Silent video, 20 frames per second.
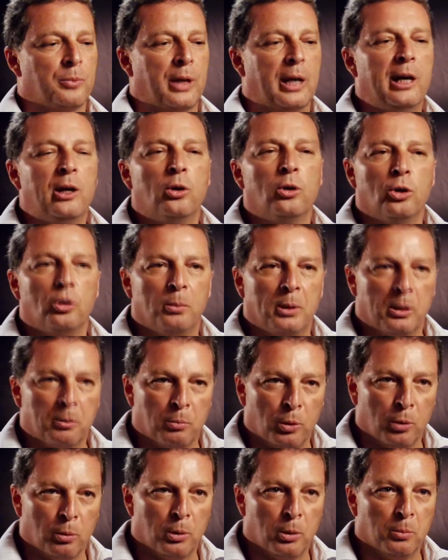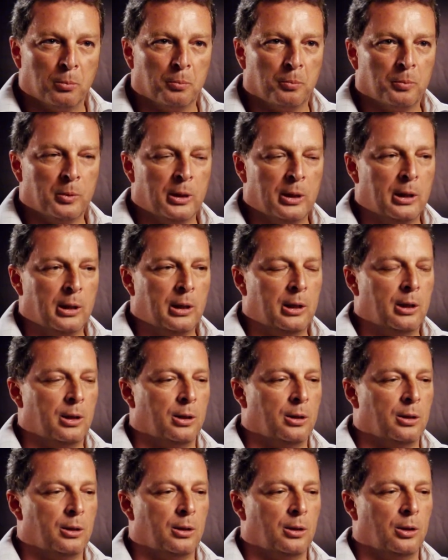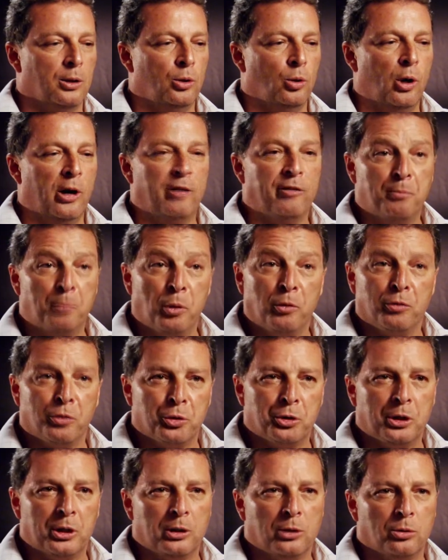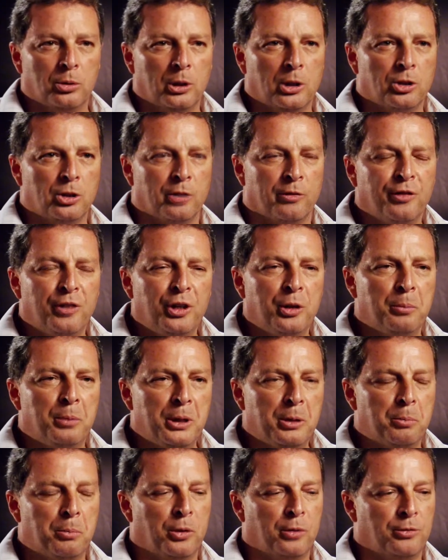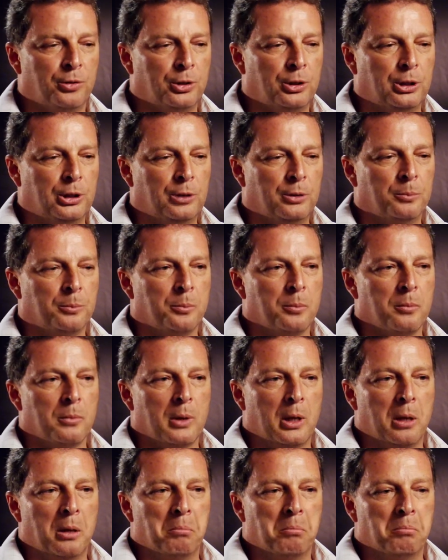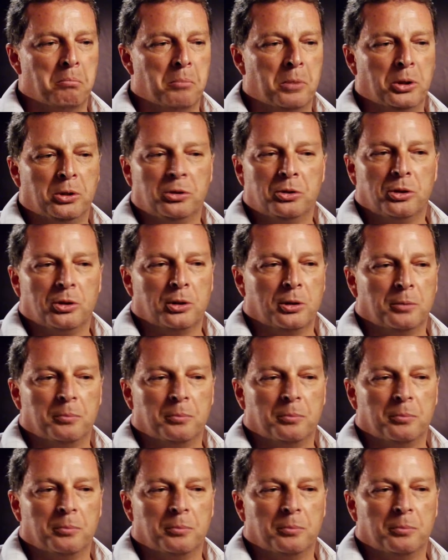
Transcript: economic problem. You have poverty in Tunisia, very big poverty, but